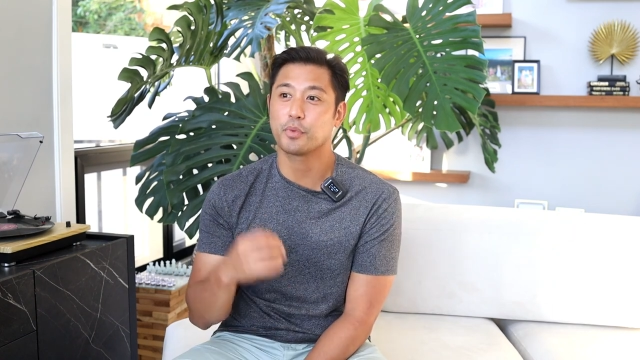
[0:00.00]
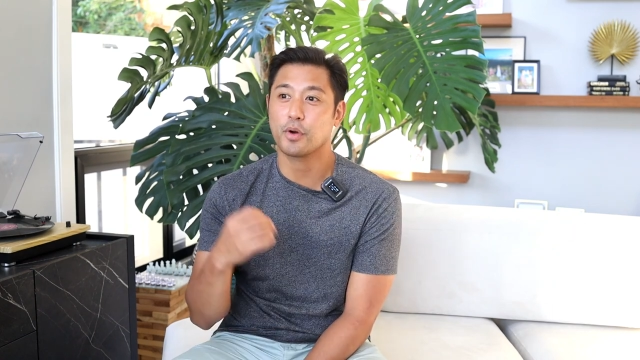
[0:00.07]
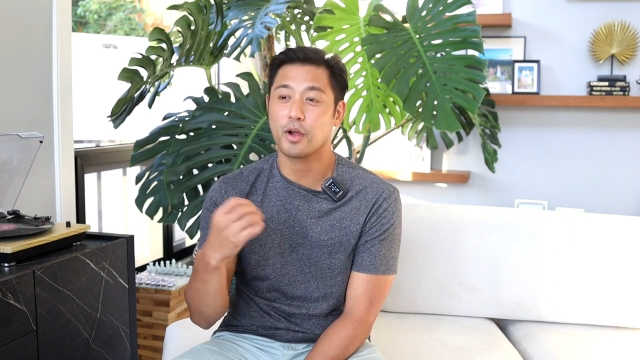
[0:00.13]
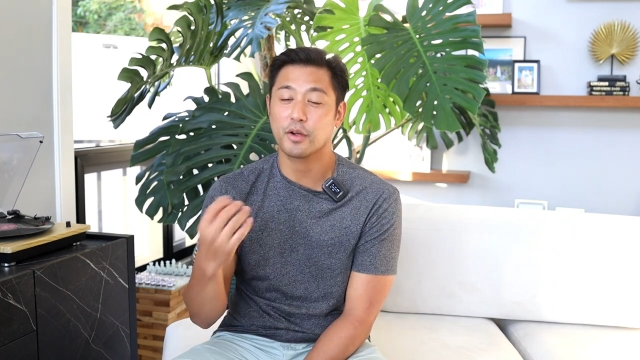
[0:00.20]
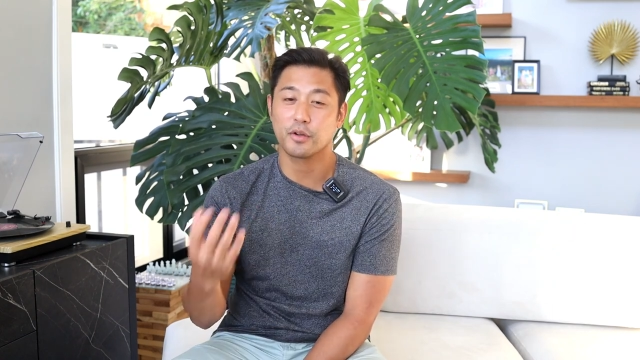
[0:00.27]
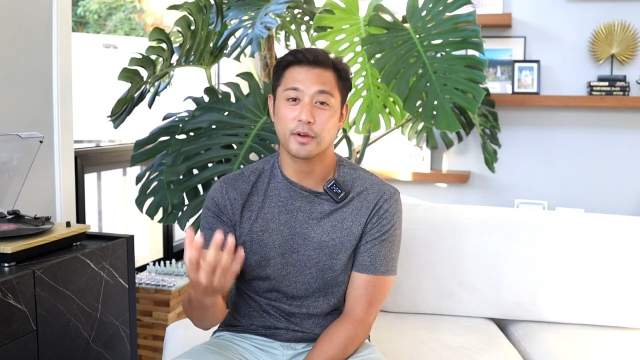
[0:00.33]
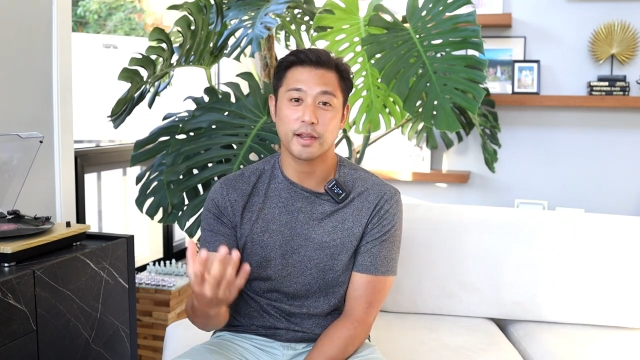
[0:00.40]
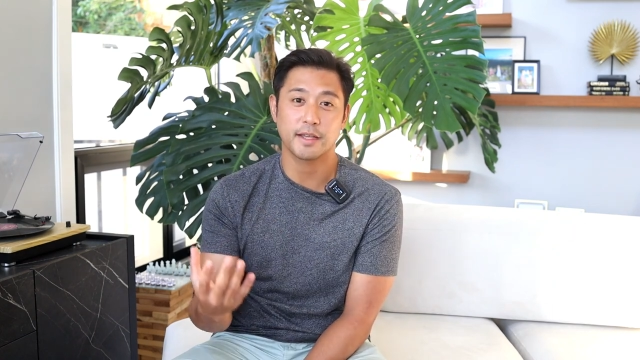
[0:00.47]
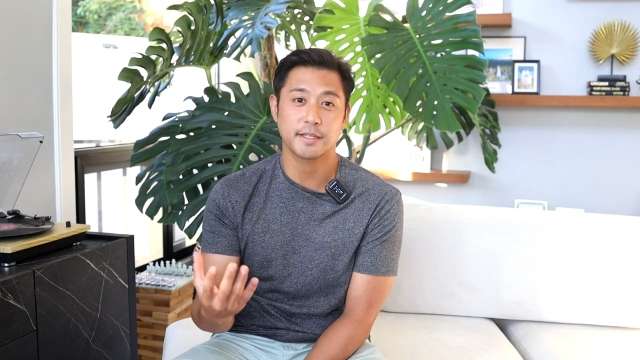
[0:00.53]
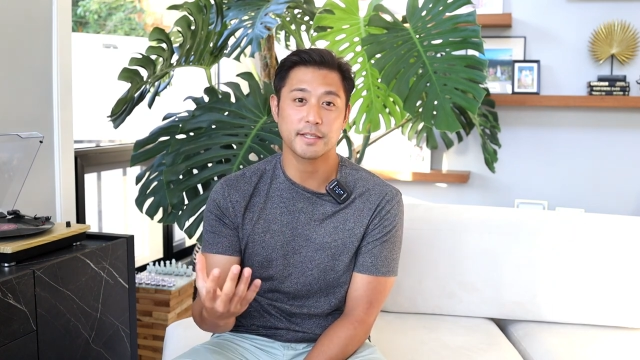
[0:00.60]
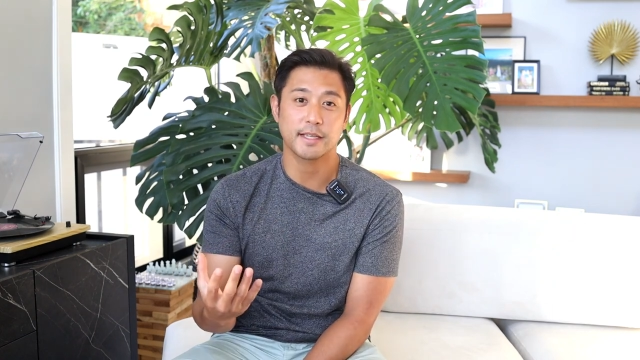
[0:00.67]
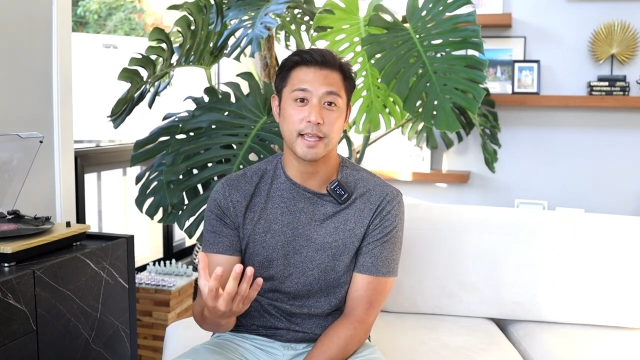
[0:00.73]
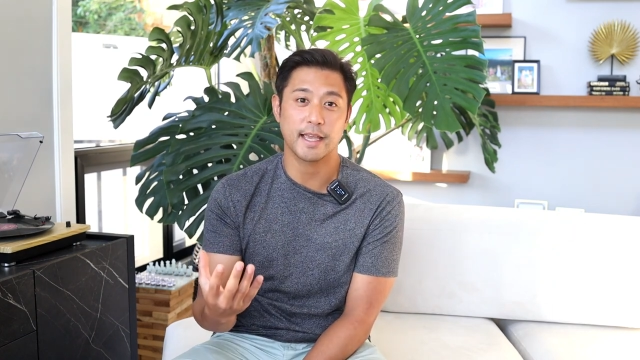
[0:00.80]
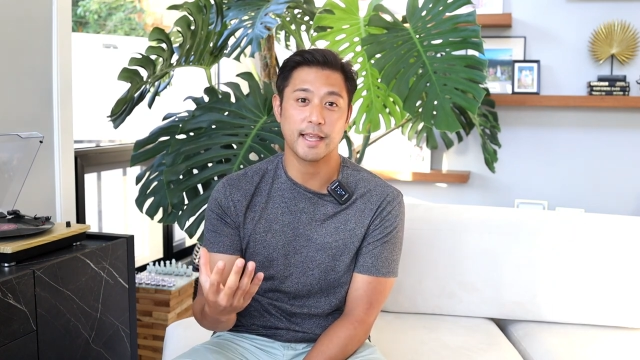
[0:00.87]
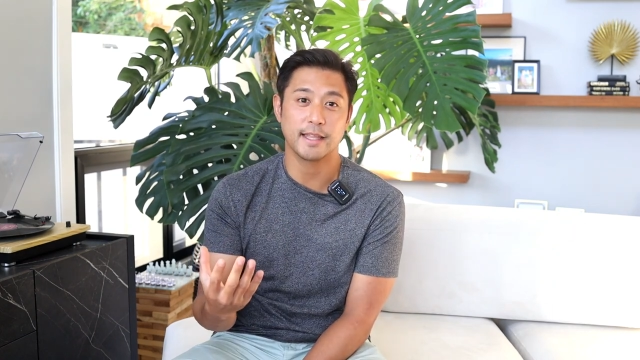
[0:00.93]

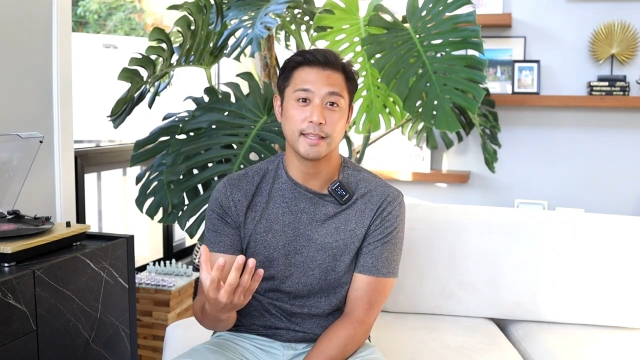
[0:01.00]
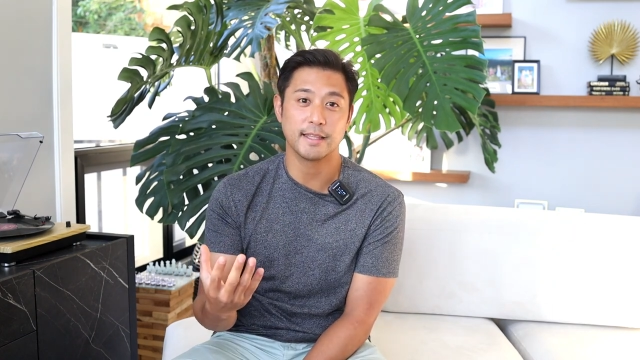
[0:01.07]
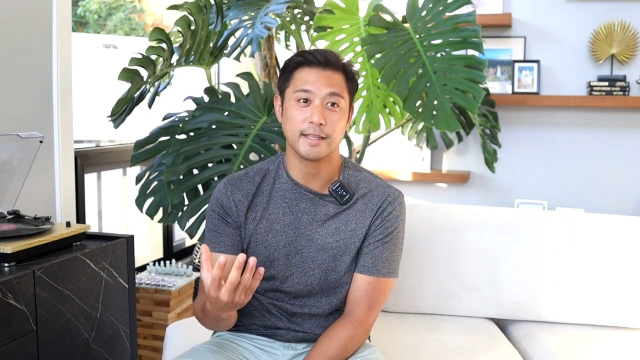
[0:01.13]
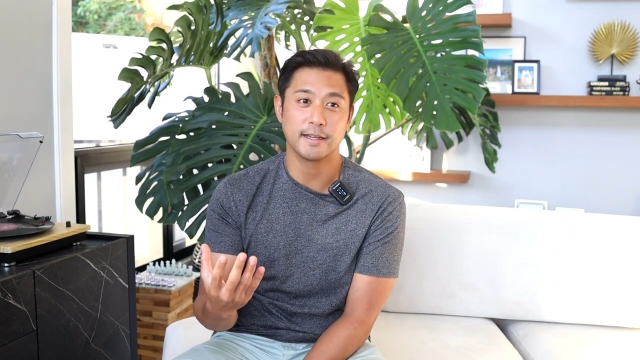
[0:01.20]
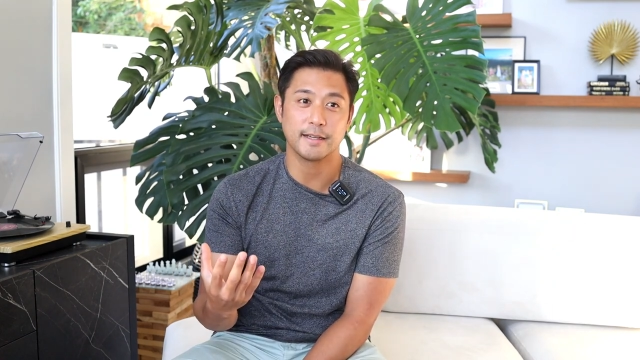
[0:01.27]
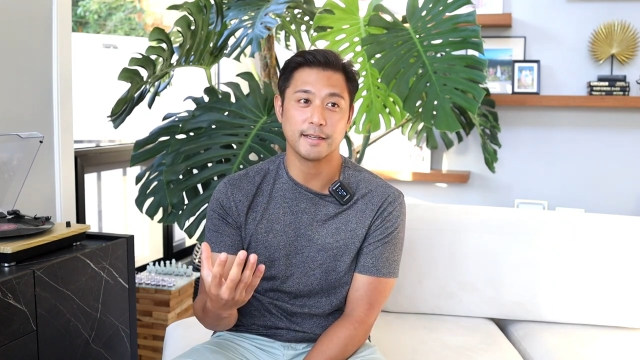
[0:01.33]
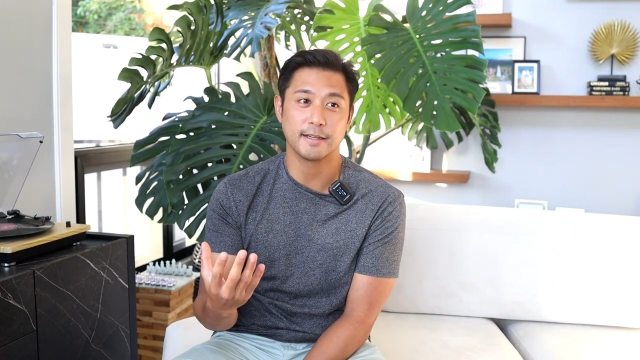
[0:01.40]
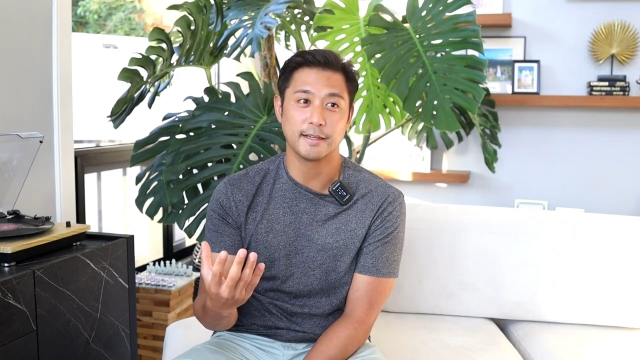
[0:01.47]
progress and